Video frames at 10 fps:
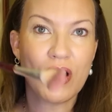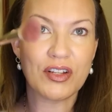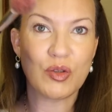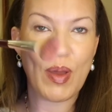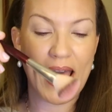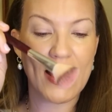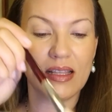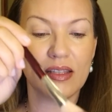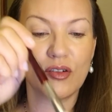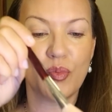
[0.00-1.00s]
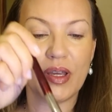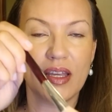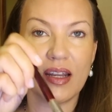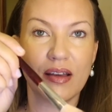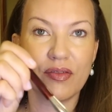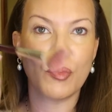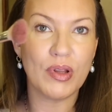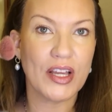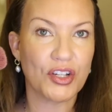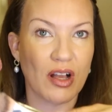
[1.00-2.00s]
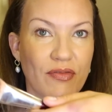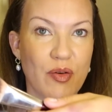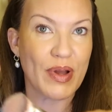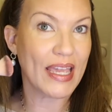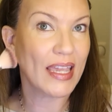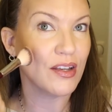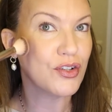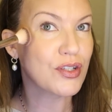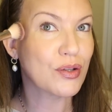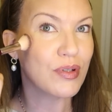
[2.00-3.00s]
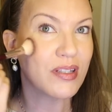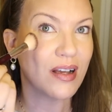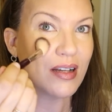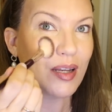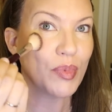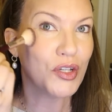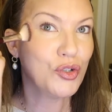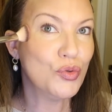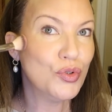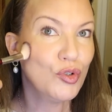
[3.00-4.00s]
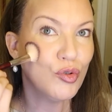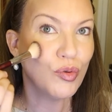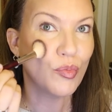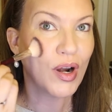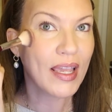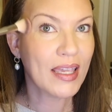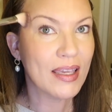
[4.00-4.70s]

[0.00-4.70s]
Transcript: I'll just pat a little bit of the blush off on my hand just so it's not gonna be too, too bright.